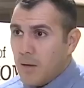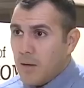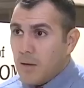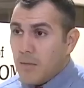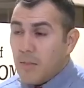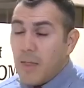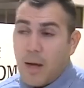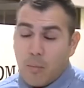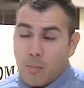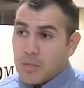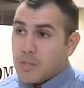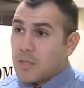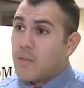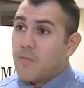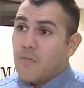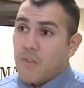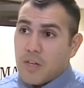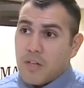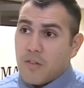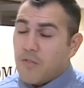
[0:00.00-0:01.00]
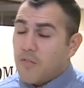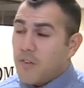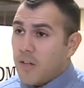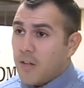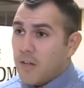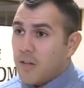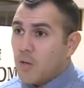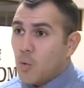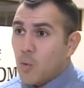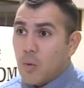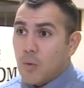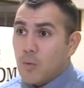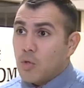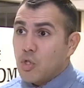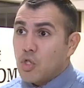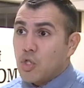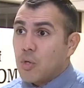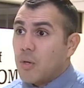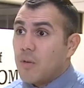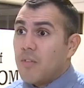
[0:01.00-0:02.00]
And that was a convicted felon who
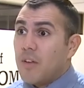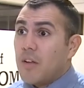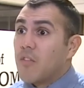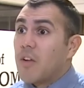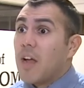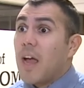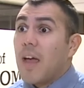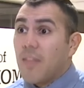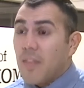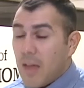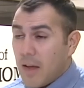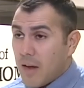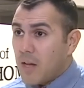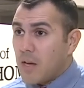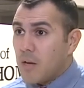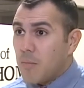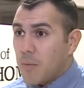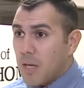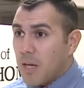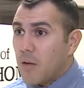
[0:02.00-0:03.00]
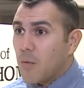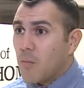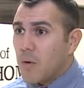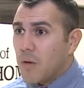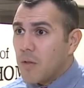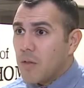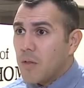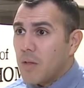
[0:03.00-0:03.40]
should have never had that gun to begin with.